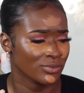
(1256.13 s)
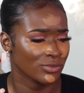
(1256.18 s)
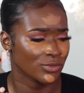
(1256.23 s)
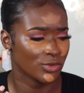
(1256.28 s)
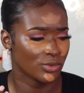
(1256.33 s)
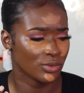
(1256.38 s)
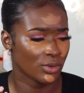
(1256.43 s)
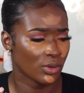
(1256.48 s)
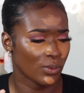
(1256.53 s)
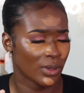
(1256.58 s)

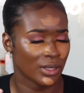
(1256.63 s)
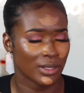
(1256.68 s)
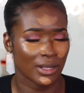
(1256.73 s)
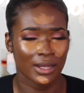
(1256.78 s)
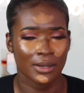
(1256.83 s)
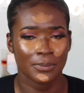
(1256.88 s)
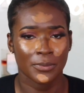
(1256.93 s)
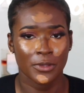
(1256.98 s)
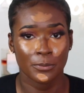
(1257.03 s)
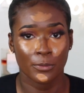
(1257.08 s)
you know, a
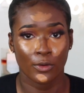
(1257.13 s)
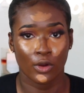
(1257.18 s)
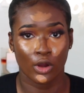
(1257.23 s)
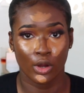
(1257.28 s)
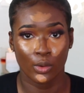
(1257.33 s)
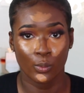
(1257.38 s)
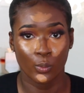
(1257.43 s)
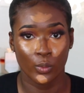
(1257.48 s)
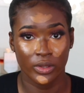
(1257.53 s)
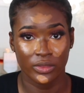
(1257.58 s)
lot of people
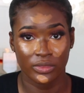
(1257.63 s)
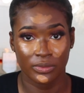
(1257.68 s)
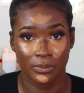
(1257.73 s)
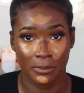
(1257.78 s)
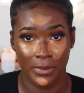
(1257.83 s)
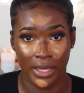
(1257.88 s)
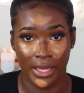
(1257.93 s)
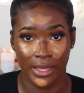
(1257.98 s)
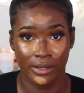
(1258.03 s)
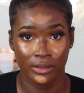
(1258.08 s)
are with
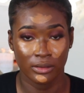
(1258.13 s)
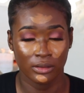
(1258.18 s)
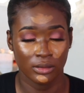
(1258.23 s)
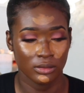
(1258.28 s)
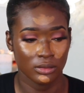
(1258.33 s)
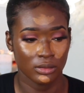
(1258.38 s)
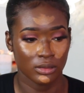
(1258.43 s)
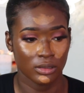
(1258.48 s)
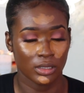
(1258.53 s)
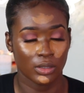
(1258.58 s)
men.
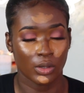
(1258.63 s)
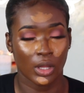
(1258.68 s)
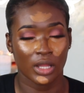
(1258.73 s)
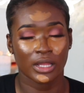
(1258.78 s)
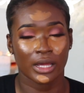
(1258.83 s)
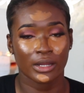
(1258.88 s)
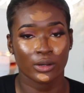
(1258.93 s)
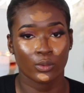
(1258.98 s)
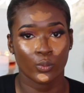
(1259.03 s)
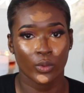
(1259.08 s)
A
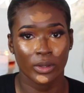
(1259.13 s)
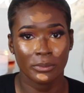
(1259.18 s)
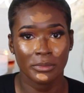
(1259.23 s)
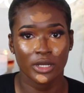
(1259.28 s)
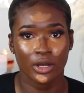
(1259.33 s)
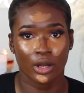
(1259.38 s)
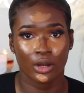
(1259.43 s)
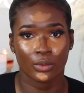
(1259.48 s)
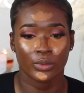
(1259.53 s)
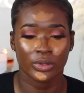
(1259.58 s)
lot of
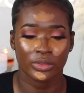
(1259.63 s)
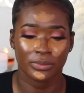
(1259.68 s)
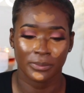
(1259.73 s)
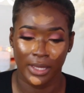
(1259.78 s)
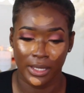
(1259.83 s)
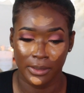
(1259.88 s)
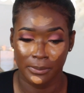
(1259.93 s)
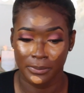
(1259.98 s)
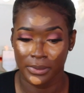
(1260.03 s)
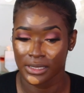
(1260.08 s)
women are with
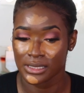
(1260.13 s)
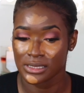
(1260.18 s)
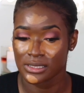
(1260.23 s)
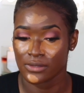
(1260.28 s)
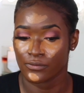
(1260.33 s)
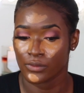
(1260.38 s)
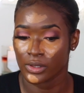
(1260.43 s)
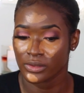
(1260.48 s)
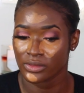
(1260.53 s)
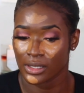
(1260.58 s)
men because
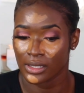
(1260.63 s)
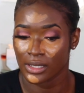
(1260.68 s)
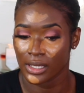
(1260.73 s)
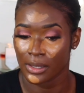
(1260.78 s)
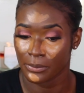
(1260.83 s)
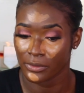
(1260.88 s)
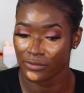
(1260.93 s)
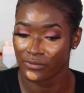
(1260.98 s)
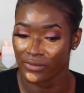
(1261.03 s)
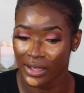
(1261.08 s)
of what they
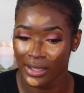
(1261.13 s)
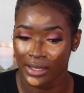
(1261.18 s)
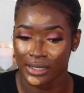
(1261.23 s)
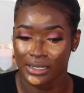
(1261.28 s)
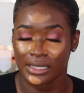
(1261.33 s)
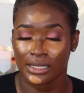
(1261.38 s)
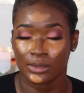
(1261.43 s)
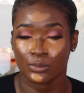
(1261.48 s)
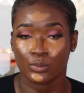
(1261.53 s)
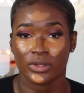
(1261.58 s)
can
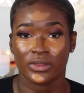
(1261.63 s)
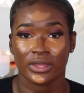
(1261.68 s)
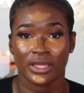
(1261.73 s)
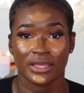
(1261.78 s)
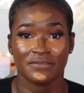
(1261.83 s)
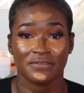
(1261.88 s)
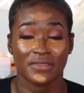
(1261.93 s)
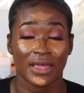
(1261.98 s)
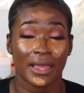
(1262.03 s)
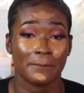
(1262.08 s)
provide. And
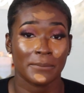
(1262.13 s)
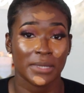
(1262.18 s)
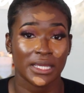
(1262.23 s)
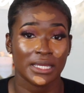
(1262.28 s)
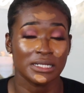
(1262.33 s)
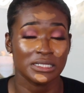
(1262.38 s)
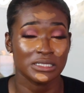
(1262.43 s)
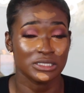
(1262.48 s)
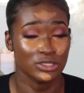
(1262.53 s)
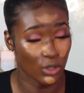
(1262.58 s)
if that
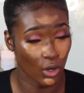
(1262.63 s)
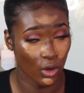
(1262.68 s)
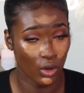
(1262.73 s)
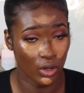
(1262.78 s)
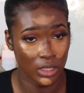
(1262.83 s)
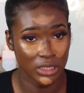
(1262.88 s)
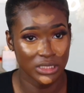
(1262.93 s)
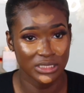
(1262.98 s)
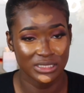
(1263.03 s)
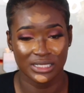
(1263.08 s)
man is
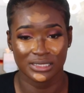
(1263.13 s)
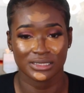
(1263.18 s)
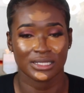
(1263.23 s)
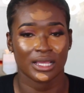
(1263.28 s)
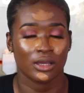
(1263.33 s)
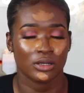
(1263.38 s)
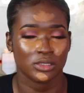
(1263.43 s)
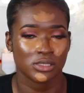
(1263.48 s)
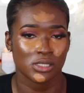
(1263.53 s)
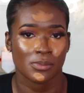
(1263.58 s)
gone
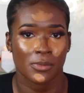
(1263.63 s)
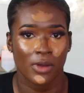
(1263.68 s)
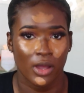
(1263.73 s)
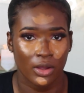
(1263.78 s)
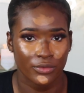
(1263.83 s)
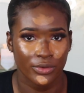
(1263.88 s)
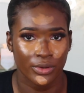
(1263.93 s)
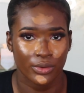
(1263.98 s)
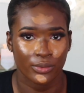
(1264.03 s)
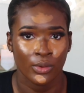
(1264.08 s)
today or
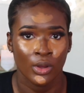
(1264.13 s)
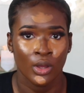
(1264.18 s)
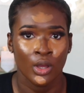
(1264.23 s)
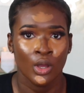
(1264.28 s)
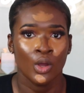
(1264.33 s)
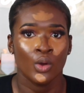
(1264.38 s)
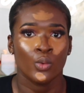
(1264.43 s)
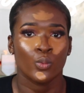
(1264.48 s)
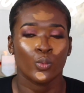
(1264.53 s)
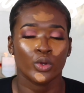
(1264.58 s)
tomorrow,
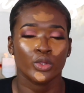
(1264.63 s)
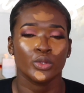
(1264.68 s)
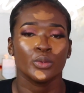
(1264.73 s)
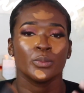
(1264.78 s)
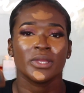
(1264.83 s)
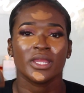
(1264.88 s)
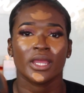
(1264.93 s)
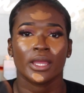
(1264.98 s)
will you be